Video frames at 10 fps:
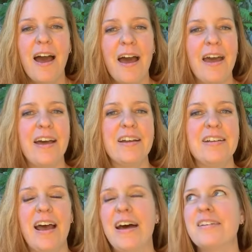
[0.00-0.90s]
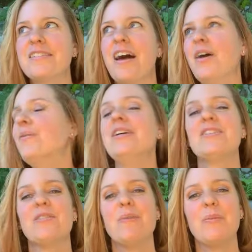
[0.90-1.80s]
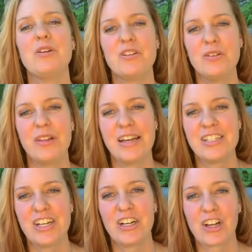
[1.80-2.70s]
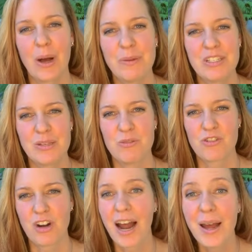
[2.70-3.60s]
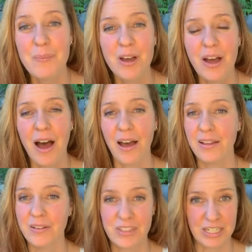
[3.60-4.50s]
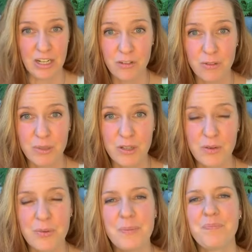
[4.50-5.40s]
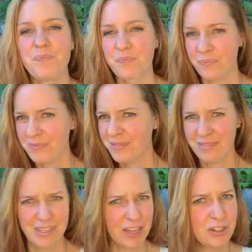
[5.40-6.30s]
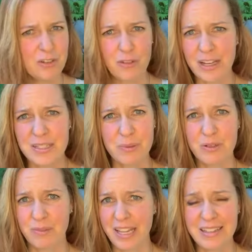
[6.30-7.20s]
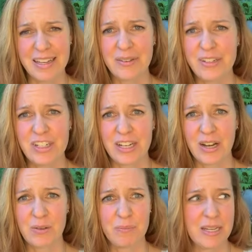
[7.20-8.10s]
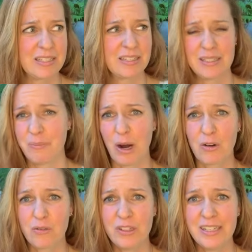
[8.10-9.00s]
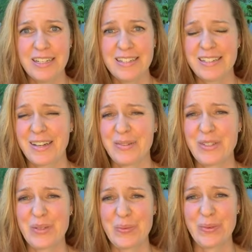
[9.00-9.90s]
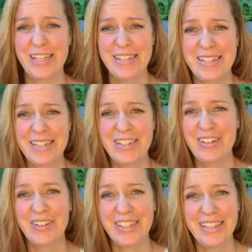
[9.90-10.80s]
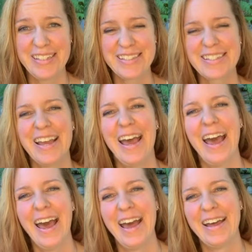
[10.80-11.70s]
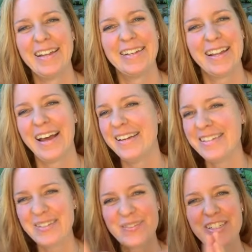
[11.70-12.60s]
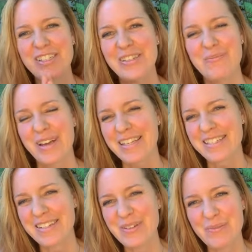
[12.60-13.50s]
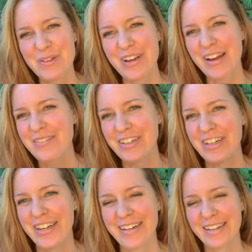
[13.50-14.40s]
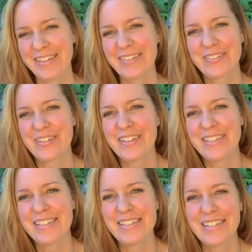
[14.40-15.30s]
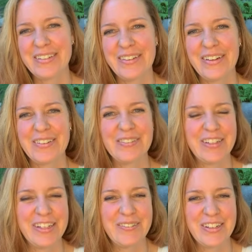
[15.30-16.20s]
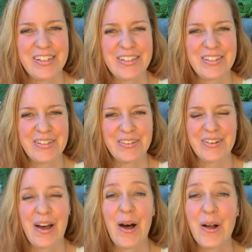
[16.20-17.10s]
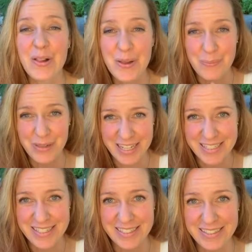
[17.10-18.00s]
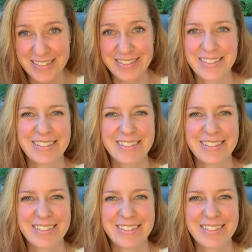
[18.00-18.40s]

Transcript: And as always, remember to like, share, comment, subscribe. I love to hear from you. tell your friends about light language and how amazingly powerful it is and how sweet it truly is. And I just wish you the best new moon ever, and I look forward to seeing you all very, very soon. All blessings.